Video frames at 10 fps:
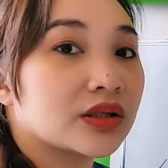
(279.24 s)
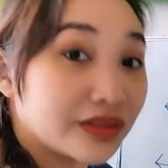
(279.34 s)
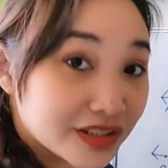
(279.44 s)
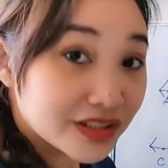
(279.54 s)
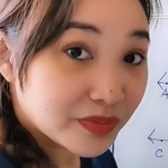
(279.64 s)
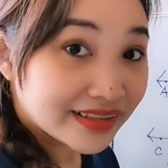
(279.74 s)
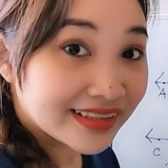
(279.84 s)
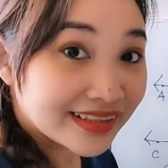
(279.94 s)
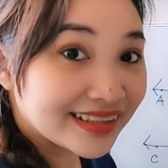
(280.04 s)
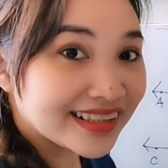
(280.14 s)

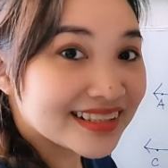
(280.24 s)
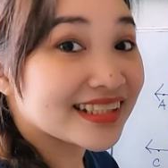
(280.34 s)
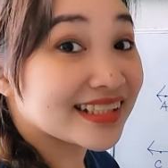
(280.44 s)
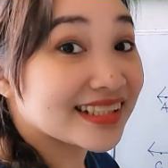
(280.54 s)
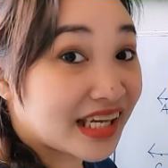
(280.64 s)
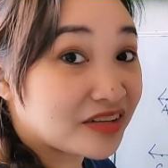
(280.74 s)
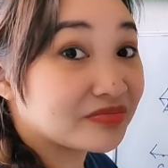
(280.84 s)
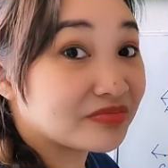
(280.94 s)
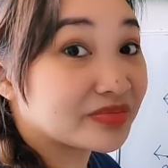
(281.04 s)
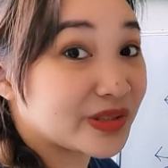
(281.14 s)
corresponding is the
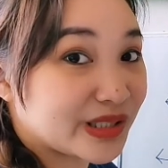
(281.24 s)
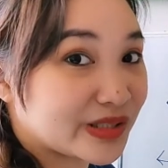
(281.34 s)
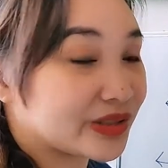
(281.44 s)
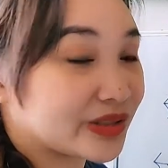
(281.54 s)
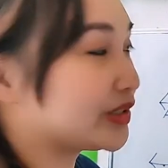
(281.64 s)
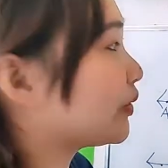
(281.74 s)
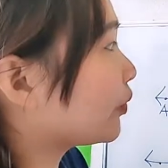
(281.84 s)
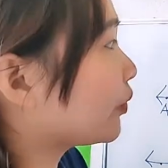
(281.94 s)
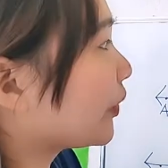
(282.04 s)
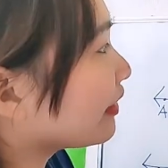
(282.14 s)
same position. Now,
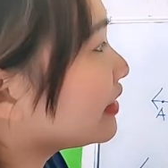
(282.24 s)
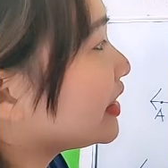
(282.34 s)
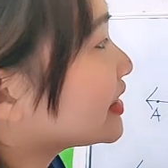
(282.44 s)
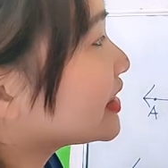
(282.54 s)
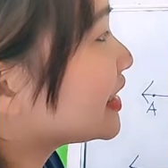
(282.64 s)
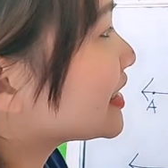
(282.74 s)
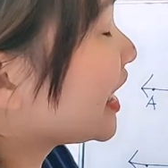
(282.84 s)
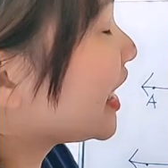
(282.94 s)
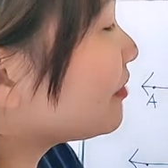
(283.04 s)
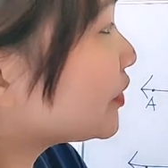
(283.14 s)
where is the
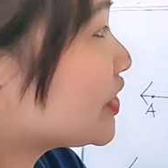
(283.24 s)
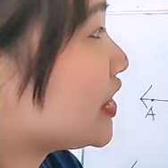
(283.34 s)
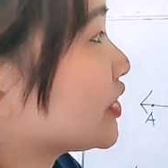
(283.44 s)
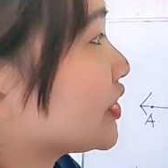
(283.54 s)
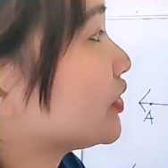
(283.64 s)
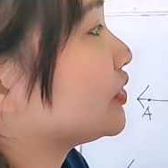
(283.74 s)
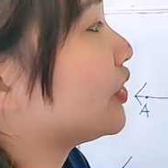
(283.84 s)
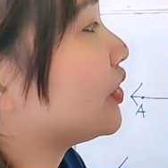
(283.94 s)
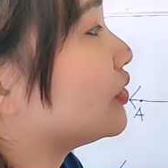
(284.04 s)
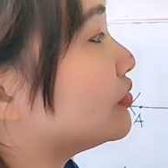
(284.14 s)
same
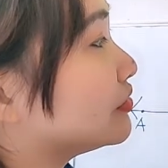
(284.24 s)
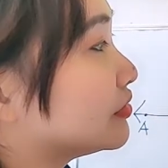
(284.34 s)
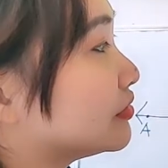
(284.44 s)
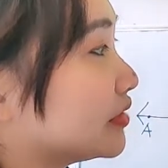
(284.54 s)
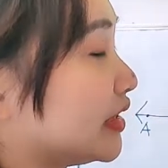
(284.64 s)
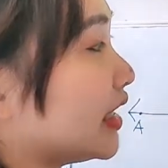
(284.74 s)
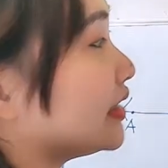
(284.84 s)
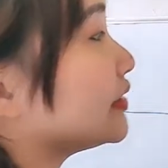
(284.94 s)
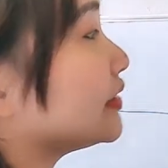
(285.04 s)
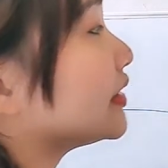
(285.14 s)
position of the
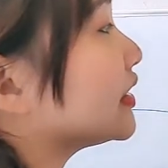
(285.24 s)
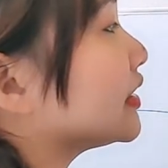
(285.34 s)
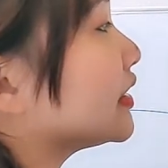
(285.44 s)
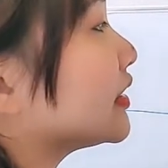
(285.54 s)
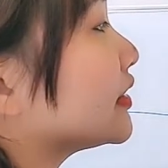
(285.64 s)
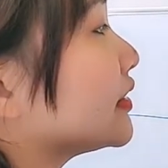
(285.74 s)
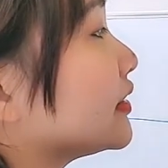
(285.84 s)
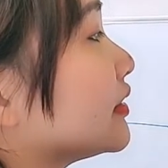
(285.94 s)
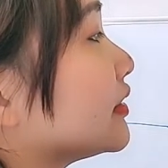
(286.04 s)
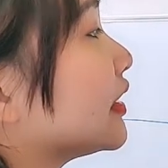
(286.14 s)
other
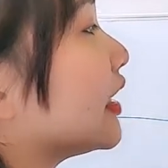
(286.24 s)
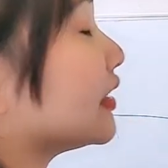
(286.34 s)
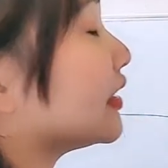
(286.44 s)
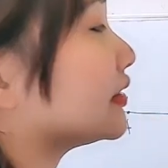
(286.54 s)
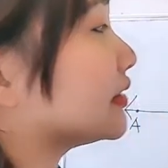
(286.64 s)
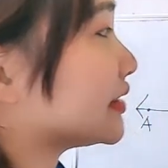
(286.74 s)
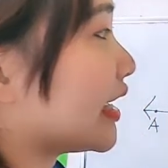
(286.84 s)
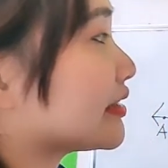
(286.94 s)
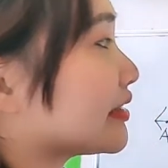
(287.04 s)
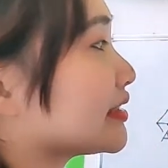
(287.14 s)
angles,
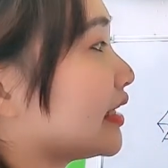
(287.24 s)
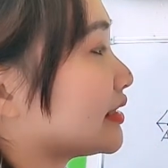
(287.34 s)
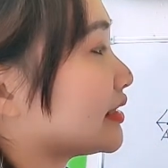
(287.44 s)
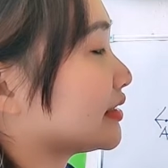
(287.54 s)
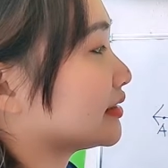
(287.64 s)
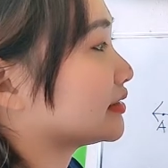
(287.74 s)
the other set?